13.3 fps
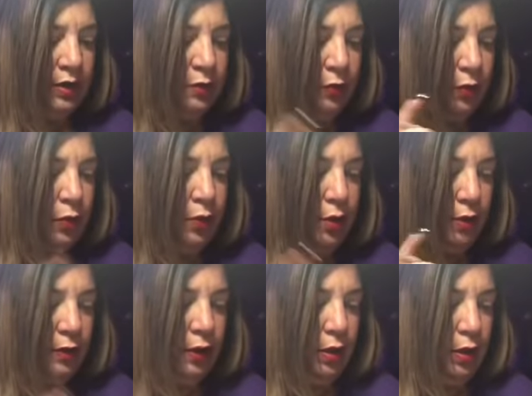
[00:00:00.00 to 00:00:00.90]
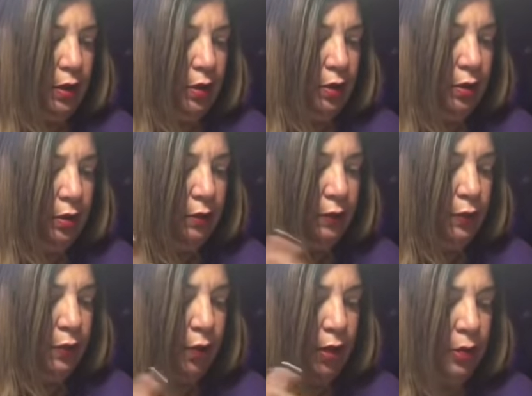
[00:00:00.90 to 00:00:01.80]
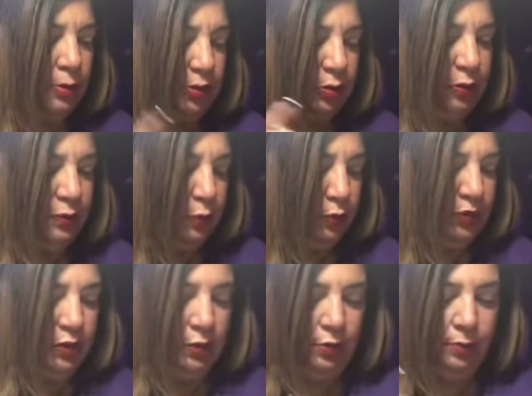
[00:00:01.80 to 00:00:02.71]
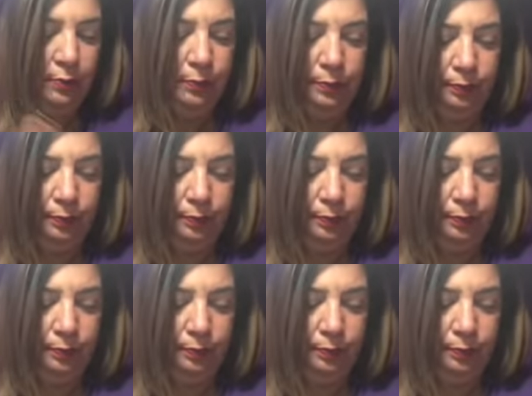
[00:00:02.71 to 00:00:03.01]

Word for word: is the Four of uh, Four of Cups reversed here?